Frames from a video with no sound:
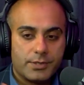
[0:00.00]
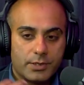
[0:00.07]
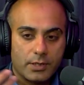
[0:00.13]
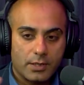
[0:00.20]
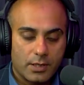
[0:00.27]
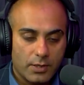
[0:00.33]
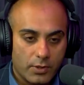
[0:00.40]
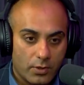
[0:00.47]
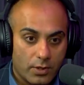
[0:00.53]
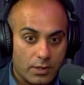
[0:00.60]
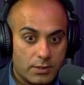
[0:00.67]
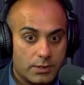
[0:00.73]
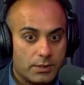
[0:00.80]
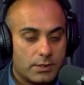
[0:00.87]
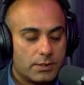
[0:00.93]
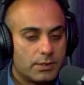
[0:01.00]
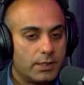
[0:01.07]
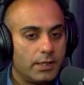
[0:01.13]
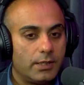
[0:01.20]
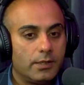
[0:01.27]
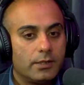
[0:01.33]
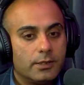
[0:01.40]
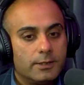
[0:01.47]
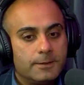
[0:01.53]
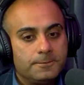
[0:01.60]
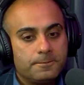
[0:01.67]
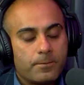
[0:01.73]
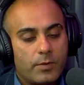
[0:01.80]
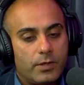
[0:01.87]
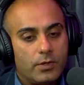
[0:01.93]
our cardiologists, and
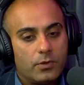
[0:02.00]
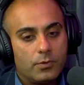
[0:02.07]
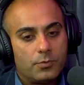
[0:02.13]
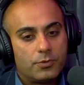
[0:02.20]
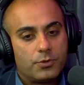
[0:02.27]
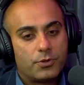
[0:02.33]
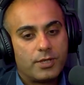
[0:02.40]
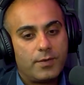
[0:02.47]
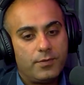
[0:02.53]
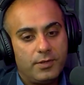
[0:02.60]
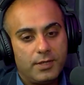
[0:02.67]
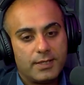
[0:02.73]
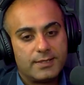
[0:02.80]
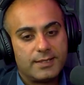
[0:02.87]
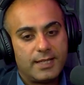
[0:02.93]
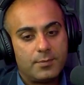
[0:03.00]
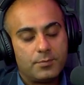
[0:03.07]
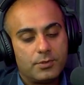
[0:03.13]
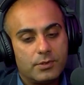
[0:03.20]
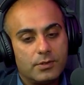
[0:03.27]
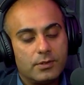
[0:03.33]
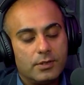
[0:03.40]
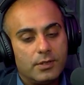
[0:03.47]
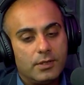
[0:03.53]
to give you an example,